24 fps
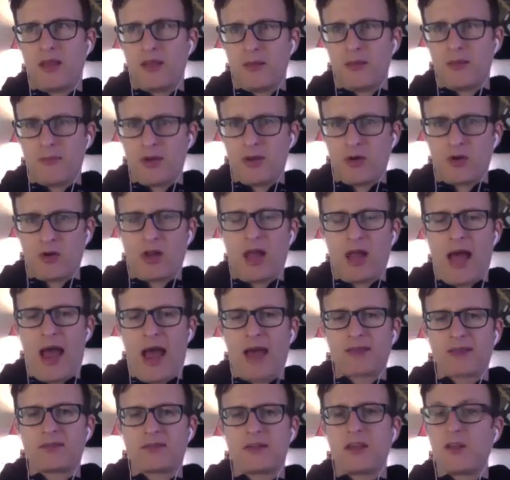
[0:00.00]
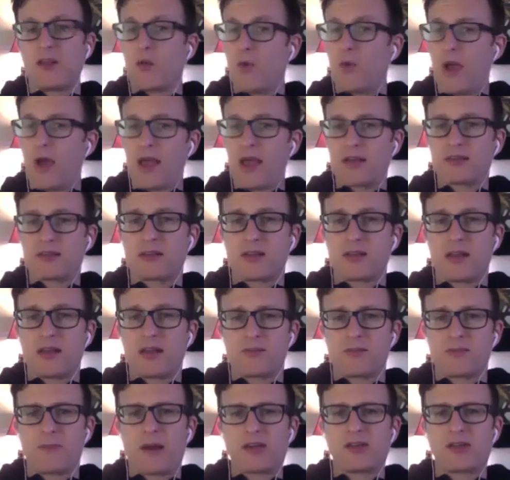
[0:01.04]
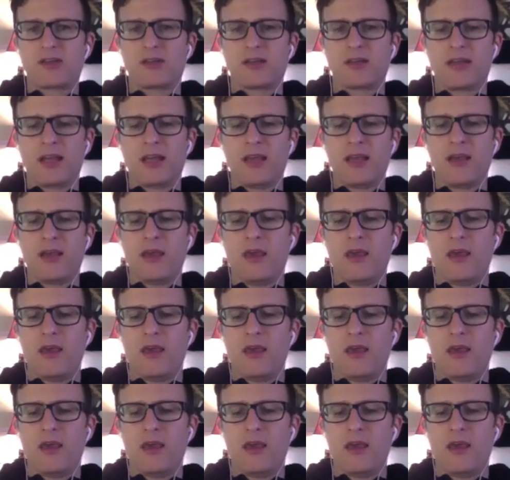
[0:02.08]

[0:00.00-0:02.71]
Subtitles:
middle class in the West, especially,